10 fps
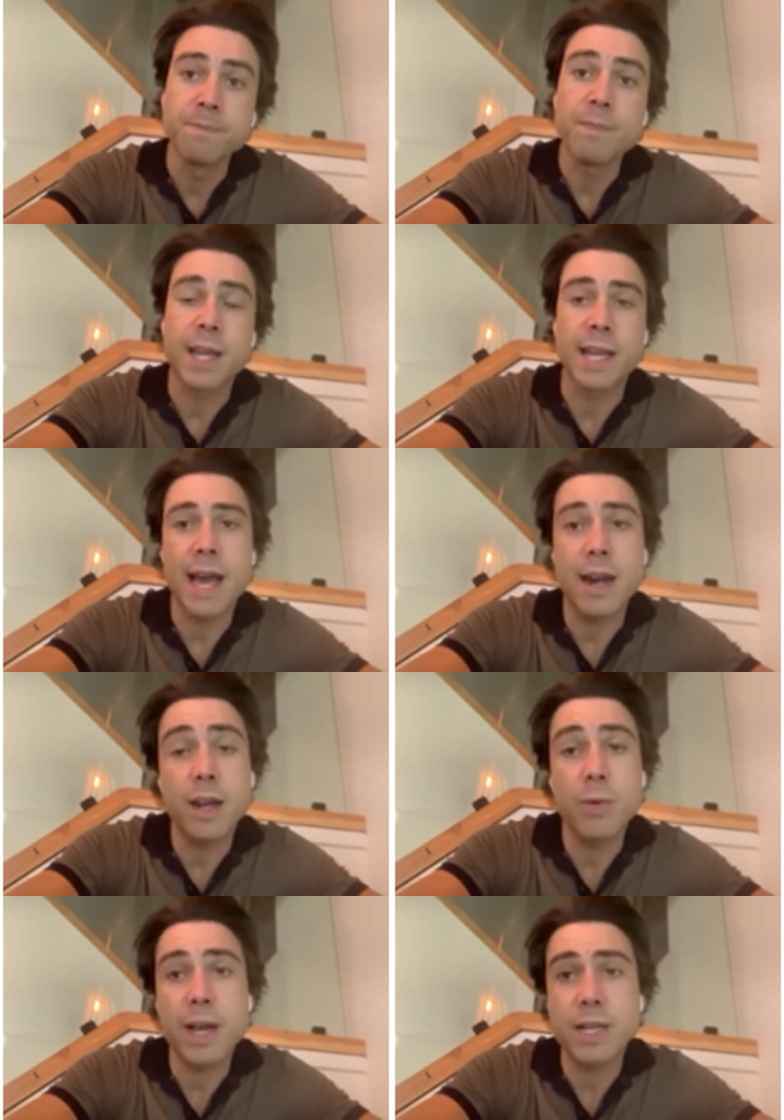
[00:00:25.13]
In
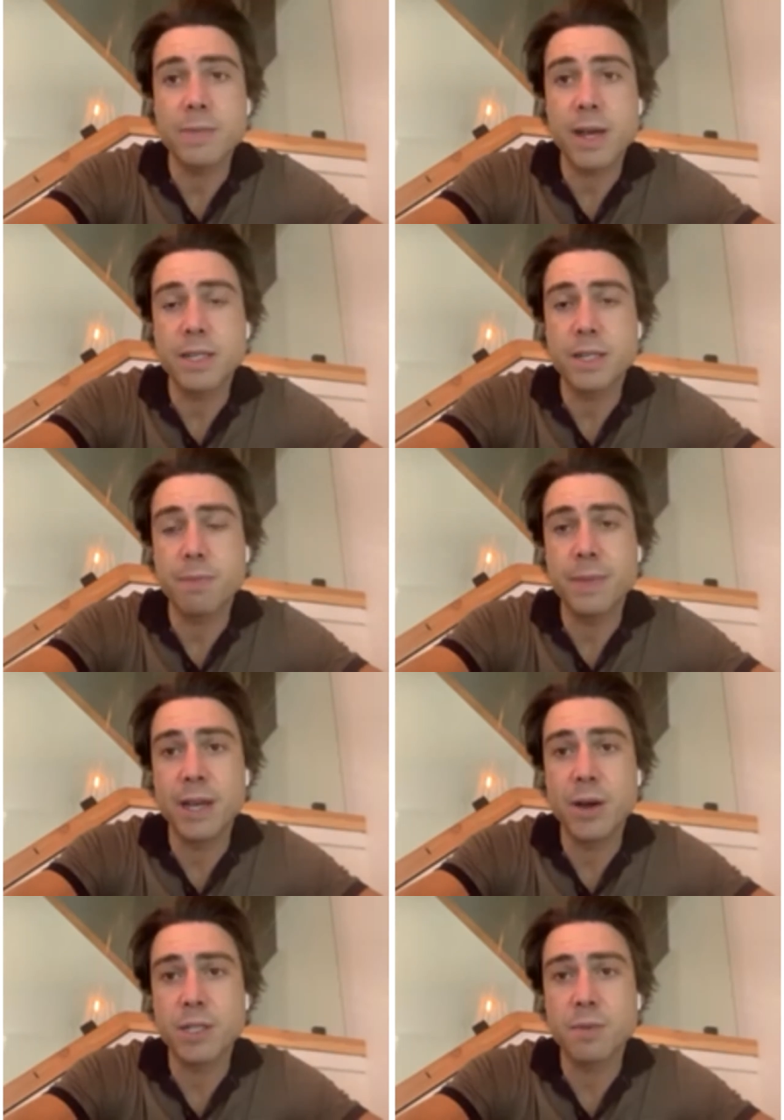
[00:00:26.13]
Canada, we actually managed to eke
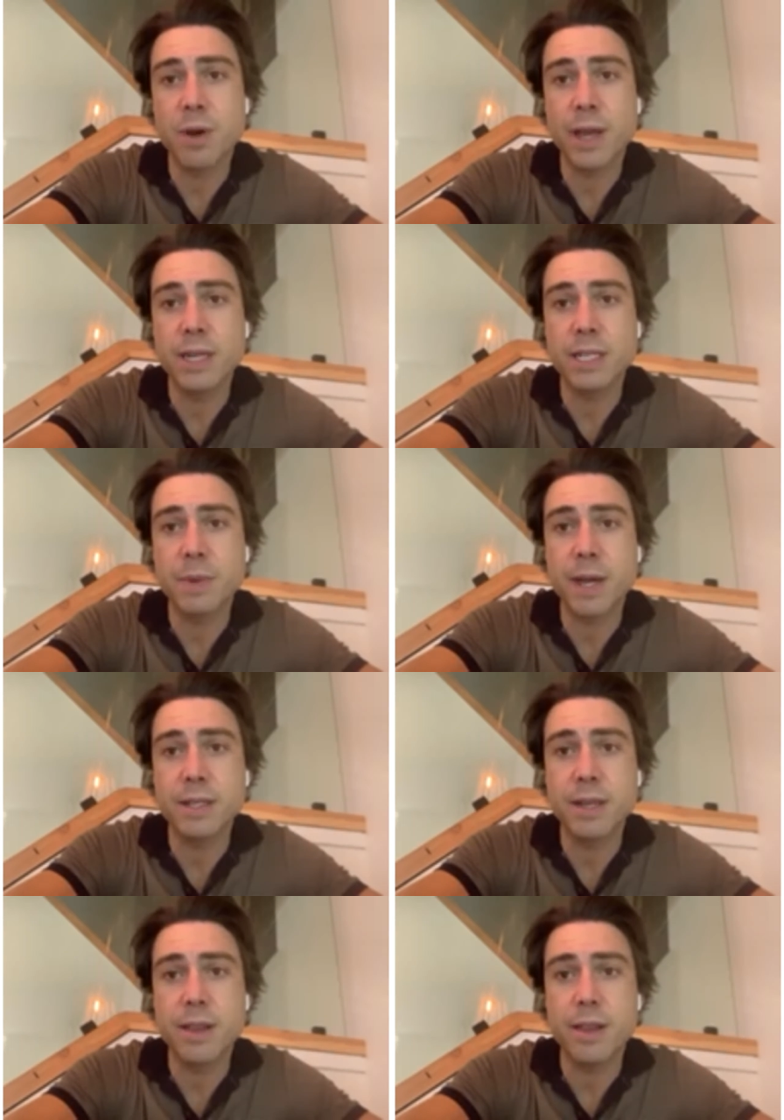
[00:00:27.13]
out a small gain despite
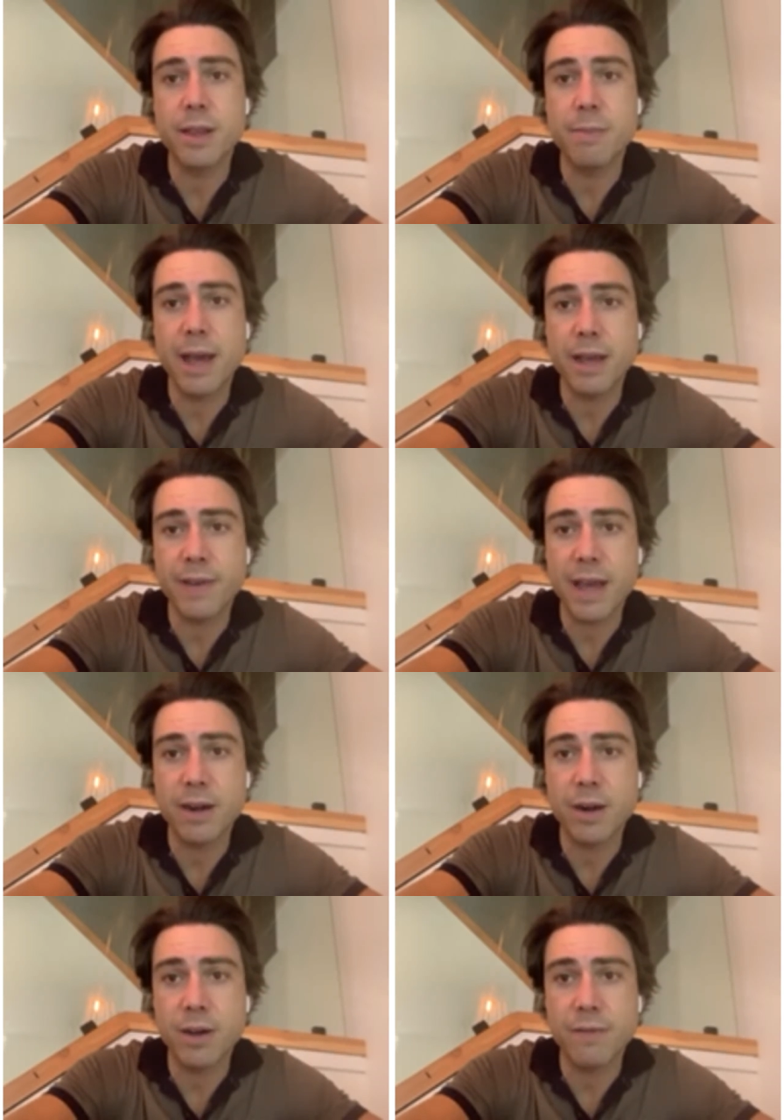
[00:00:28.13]
uh, the Bank of
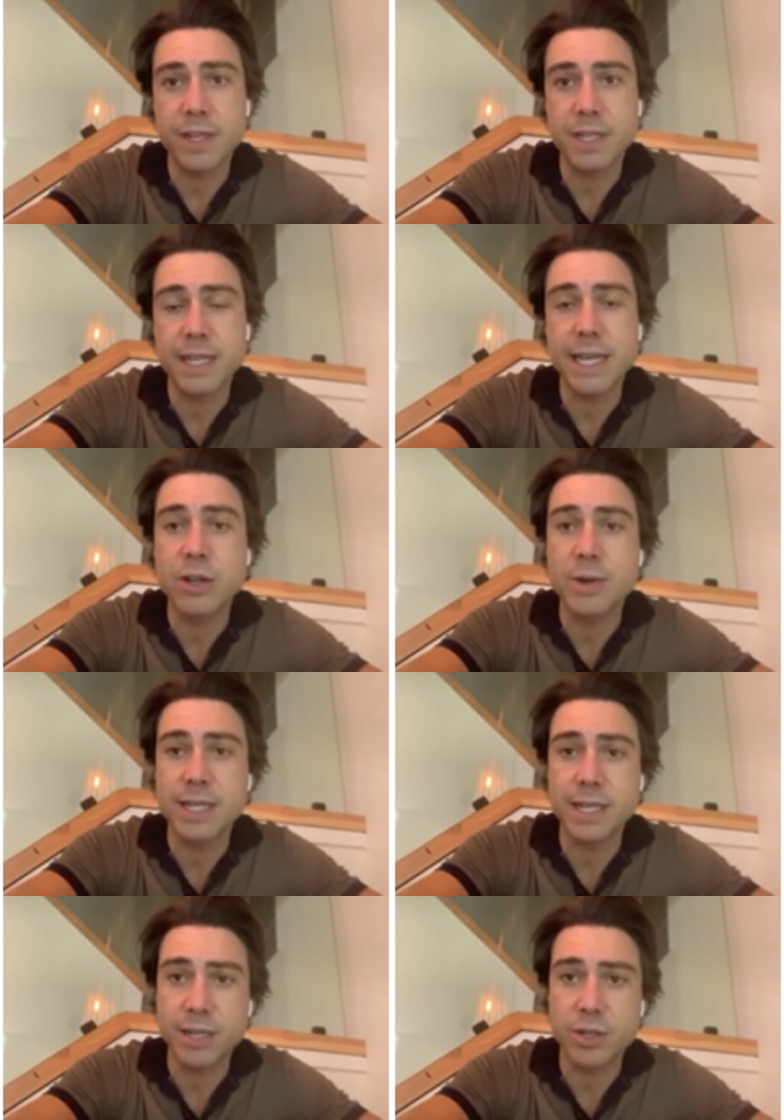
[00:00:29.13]
Canada obviously
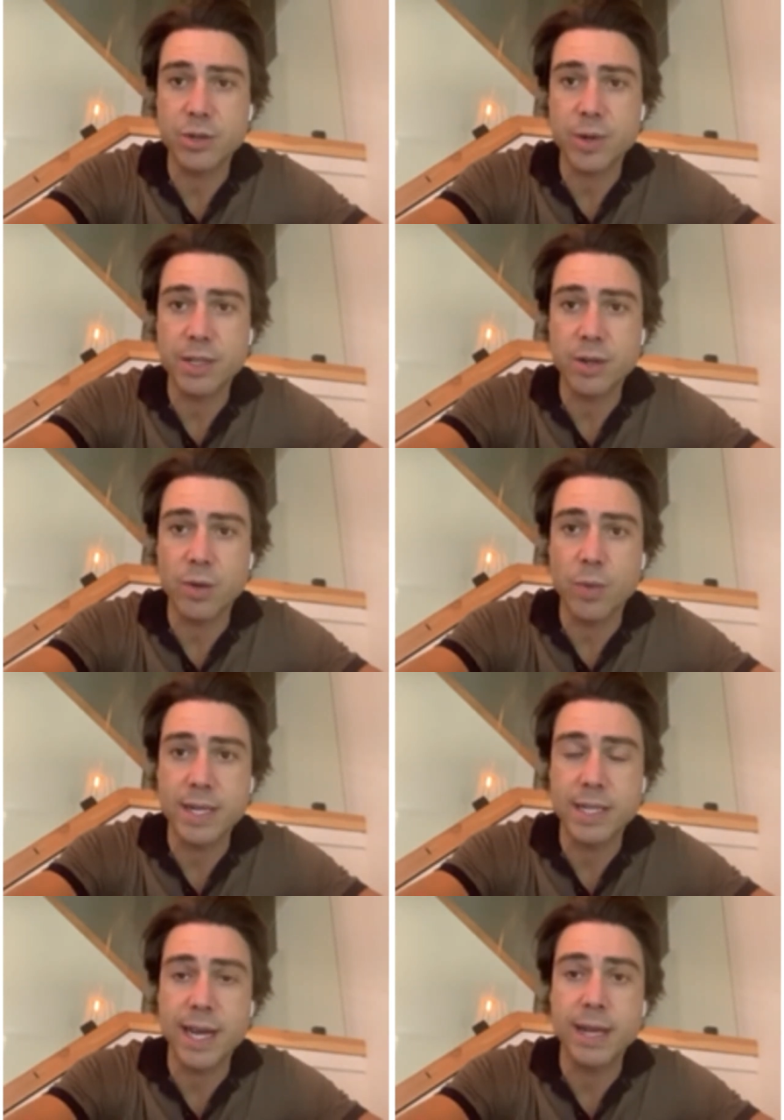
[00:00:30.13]
increasing interest rates on
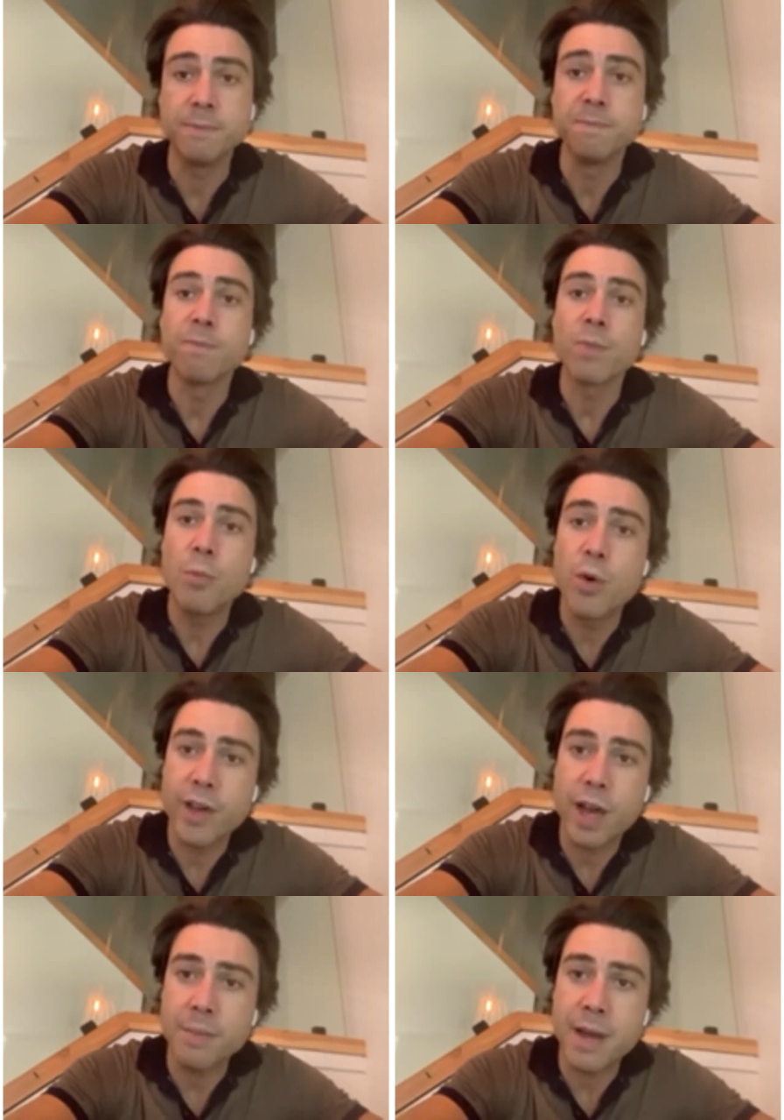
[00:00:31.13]
Wednesday,
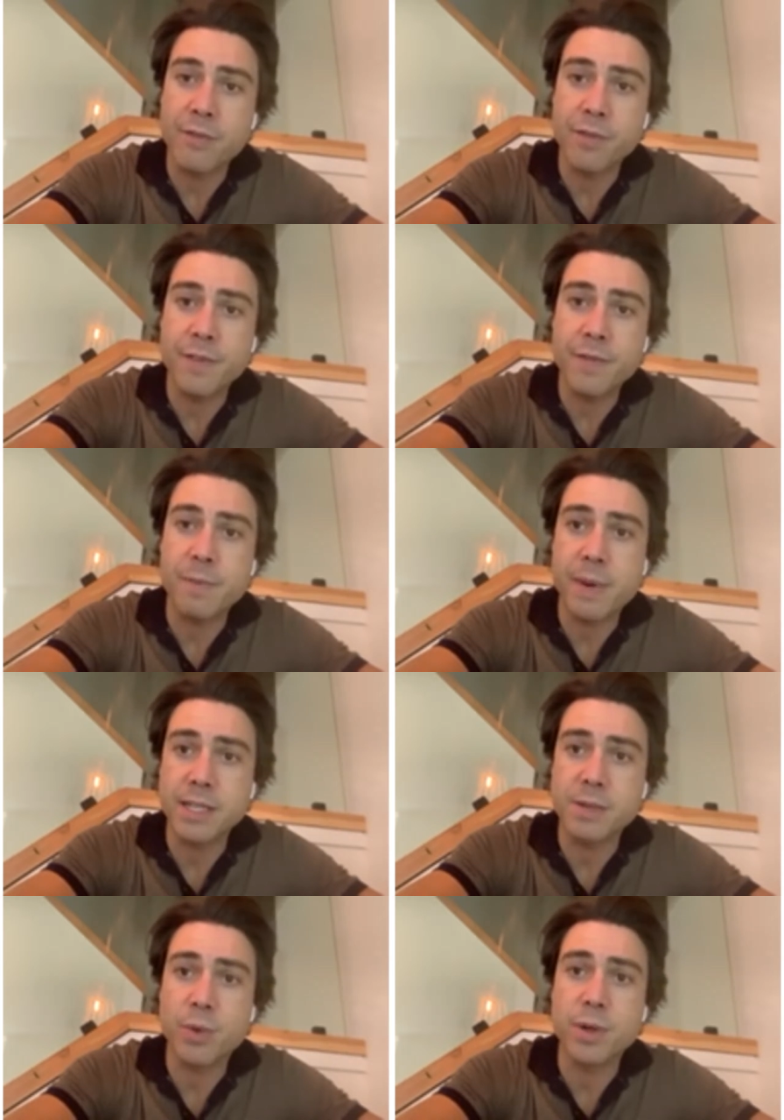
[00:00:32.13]
moving up now from 50
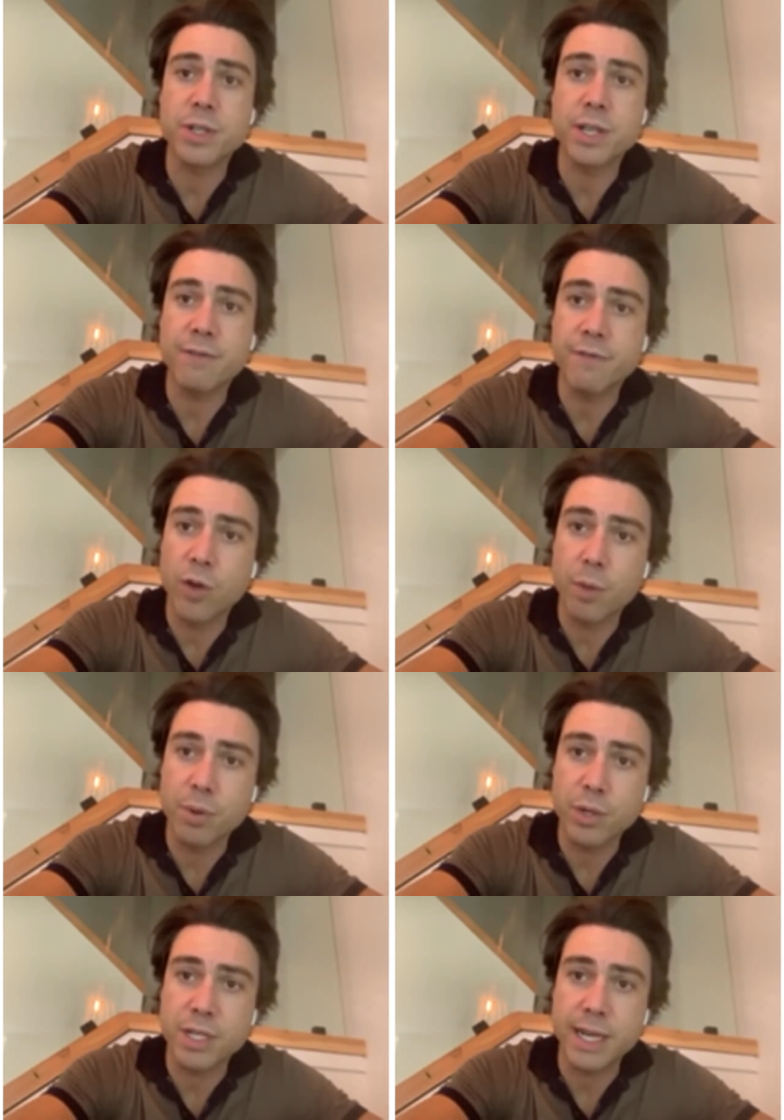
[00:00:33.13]
basis points to that full
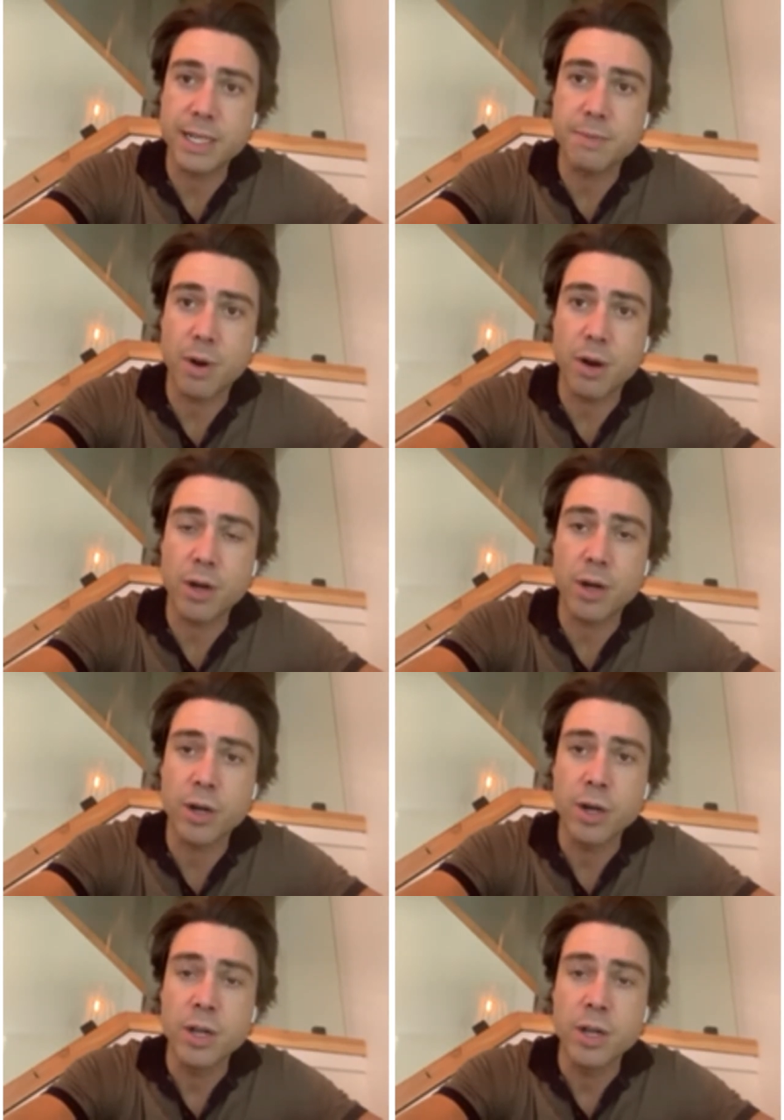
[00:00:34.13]
percent marker.